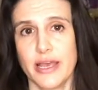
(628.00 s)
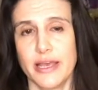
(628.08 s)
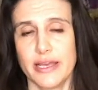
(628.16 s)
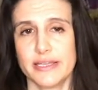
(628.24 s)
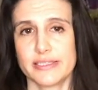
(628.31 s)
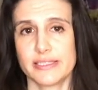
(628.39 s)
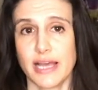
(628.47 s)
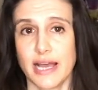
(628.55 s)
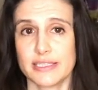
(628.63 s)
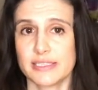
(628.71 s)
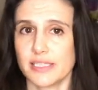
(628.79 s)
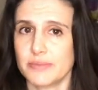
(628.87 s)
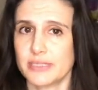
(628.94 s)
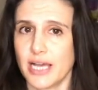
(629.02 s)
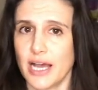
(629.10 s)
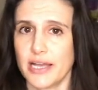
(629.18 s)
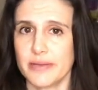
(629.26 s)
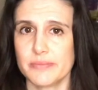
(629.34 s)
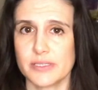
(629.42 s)
is that
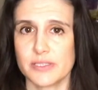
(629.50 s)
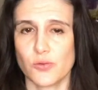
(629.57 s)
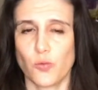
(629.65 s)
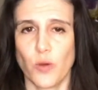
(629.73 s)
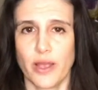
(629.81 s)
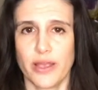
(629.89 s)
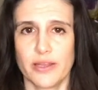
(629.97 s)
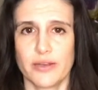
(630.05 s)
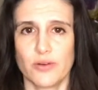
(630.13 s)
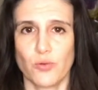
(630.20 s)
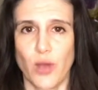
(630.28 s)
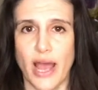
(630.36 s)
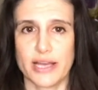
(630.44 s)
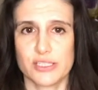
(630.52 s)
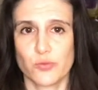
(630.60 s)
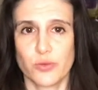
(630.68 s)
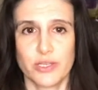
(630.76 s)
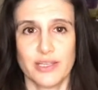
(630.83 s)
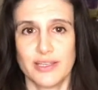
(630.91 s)
sometimes when, as
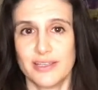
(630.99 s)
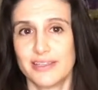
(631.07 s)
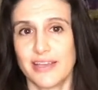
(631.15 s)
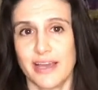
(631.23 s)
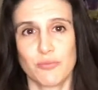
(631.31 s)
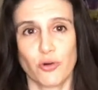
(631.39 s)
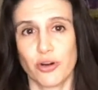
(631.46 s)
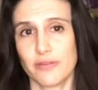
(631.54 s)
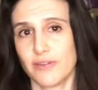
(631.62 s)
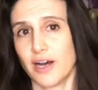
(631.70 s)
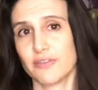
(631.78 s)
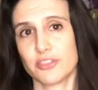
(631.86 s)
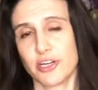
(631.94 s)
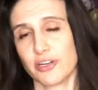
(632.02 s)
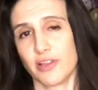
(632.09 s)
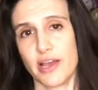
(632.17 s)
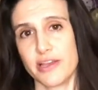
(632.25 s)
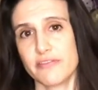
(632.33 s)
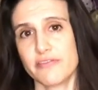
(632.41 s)
we get more involved in our
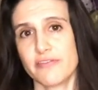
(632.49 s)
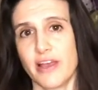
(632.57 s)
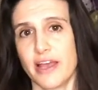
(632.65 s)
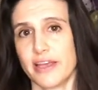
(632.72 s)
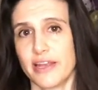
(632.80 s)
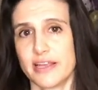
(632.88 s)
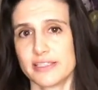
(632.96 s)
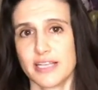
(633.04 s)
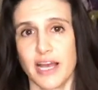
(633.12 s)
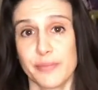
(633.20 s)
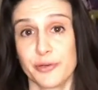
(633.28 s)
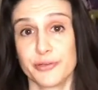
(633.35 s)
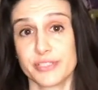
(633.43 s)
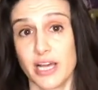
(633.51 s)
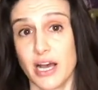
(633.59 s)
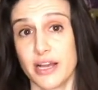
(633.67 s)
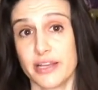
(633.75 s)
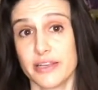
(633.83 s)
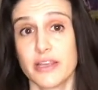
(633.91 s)
life and as time goes
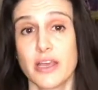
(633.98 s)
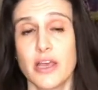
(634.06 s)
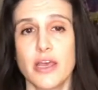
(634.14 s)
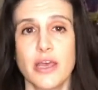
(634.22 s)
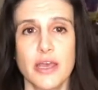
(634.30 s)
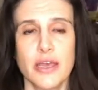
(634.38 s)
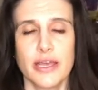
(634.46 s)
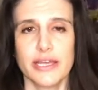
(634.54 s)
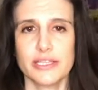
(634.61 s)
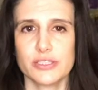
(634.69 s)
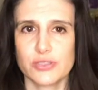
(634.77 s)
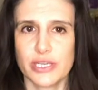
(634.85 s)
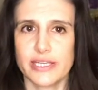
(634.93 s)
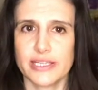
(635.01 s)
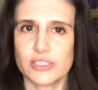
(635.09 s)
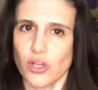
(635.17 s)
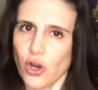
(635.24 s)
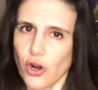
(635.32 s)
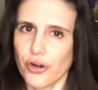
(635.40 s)
on, it gets
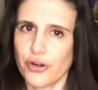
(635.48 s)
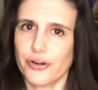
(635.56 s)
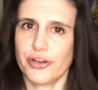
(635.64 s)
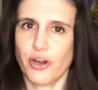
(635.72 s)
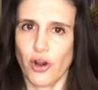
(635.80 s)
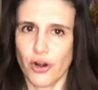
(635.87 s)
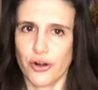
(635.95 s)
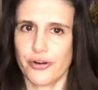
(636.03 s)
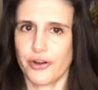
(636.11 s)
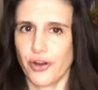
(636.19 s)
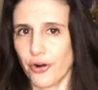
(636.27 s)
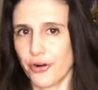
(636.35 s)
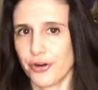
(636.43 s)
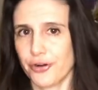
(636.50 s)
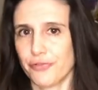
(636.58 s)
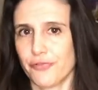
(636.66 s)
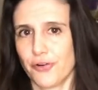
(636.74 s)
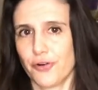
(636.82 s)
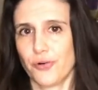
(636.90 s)
harder and harder and harder
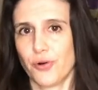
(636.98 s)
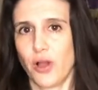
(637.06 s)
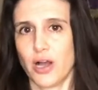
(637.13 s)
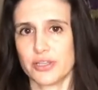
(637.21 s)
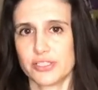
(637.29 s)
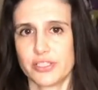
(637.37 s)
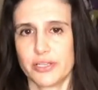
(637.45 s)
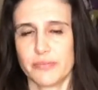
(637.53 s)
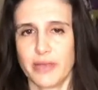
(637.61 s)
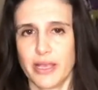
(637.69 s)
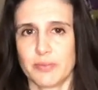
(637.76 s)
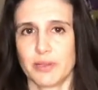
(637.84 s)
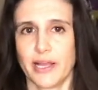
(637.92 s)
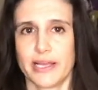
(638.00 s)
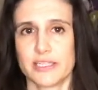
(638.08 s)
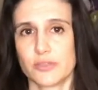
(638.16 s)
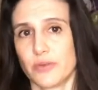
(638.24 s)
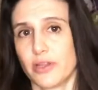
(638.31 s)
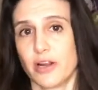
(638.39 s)
for us to make
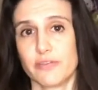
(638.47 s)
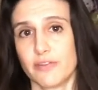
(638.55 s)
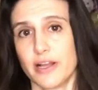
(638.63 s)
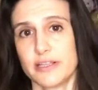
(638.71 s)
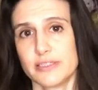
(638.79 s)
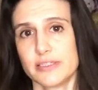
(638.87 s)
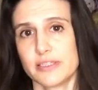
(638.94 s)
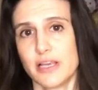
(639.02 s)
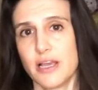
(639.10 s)
plans with our friends.